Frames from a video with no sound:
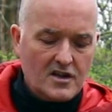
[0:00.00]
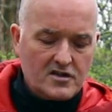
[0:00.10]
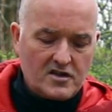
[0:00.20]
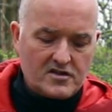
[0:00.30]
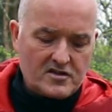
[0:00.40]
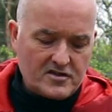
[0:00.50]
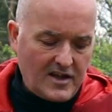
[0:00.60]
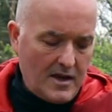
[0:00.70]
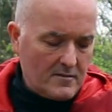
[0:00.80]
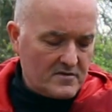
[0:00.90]
just to
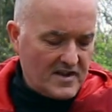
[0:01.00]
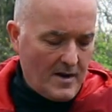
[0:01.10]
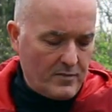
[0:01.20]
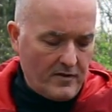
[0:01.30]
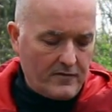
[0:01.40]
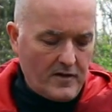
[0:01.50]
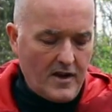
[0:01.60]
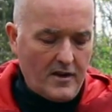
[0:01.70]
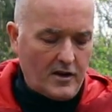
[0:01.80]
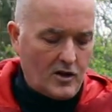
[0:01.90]
keep them separate from
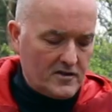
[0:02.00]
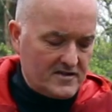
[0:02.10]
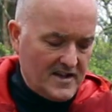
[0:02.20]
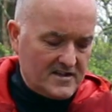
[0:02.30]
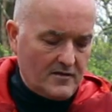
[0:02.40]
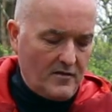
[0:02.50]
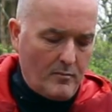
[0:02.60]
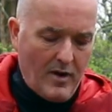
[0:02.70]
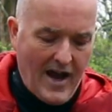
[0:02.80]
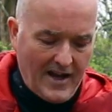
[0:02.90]
the other contents of your
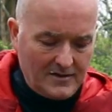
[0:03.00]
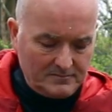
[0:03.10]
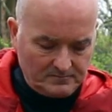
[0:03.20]
pack.